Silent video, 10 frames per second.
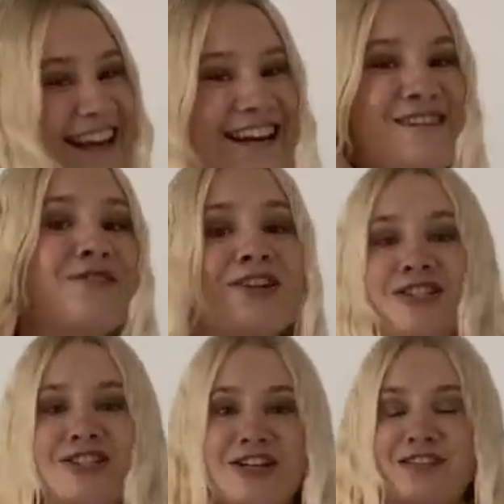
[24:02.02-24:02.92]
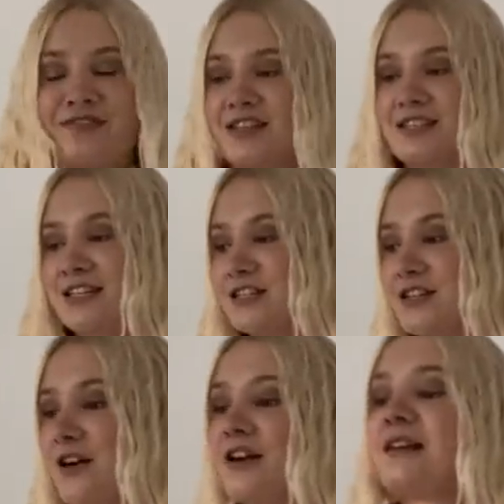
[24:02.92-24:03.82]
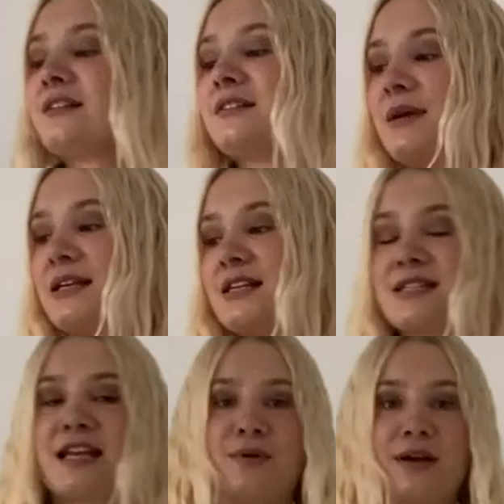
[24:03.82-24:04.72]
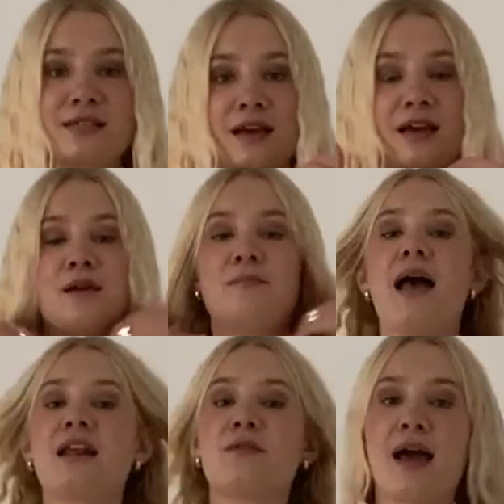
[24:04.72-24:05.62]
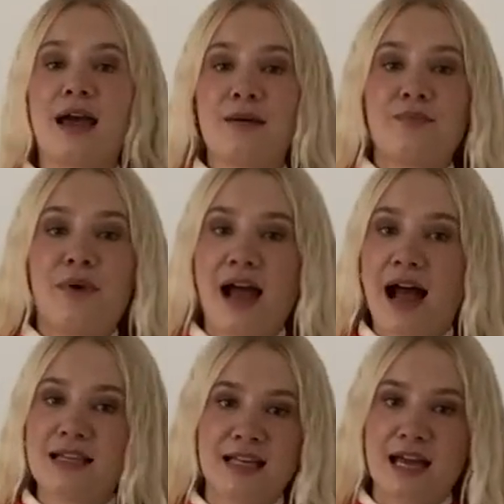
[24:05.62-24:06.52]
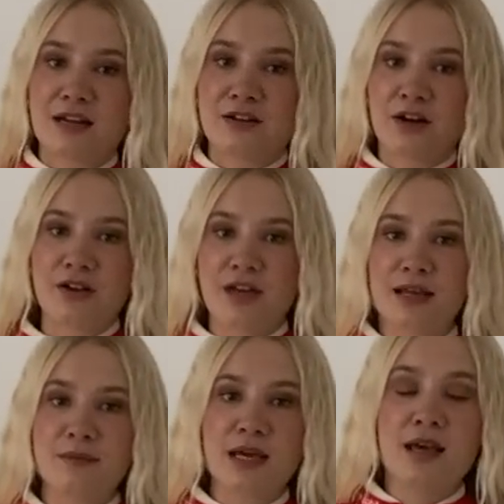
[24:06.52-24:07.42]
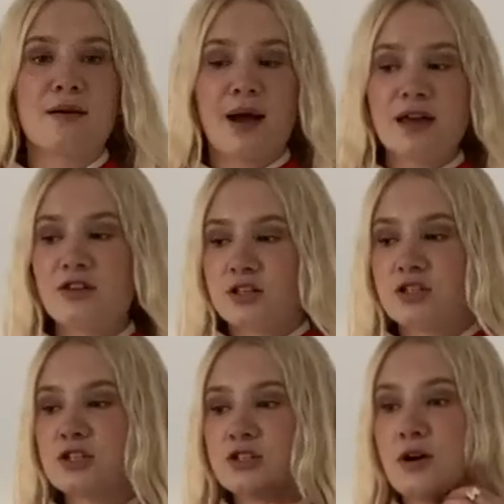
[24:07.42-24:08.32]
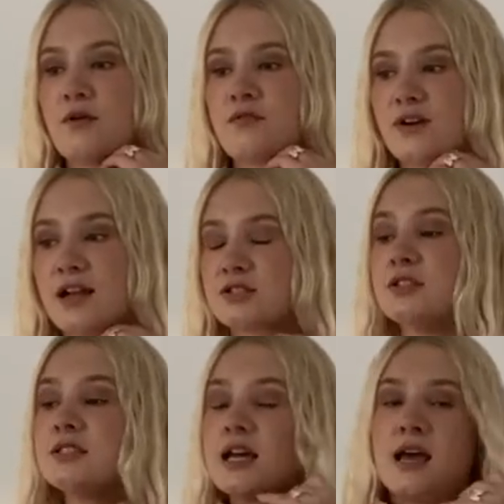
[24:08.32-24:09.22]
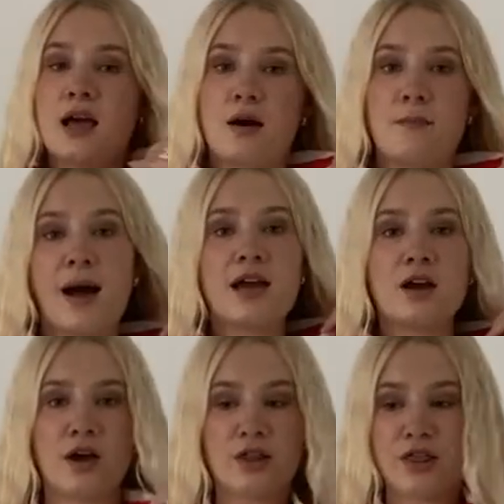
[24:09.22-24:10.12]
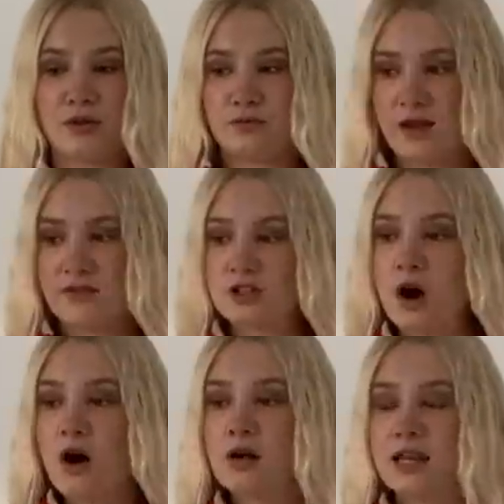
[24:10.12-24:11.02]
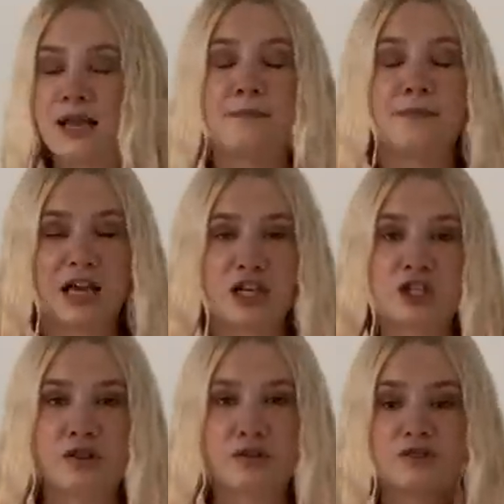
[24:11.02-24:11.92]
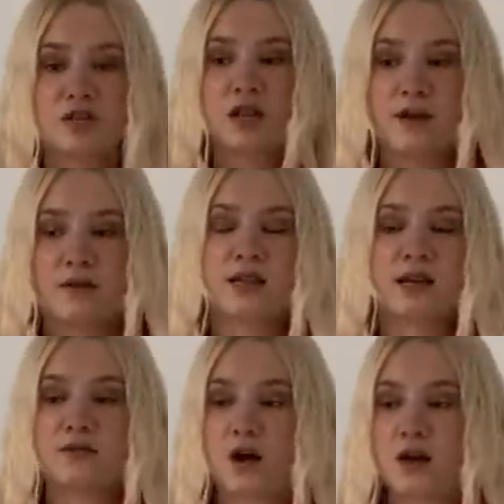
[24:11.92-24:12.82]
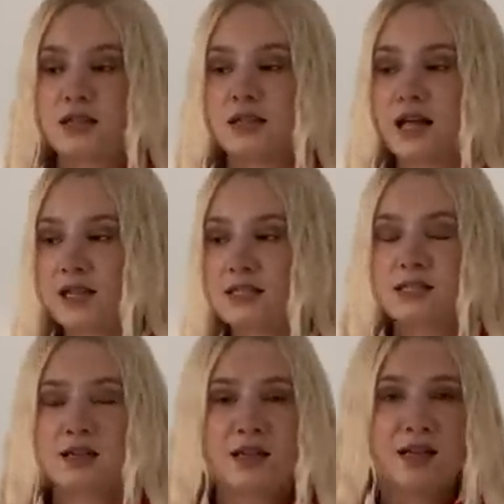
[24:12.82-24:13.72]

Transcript: I'm gonna just justify this and it's not gonna make sense to anyone else. But anyway, I had to get it. Are you kidding me? My thoughts are so frazzled. My thrift haul, like a major thrift haul of everything I've gotten in the last,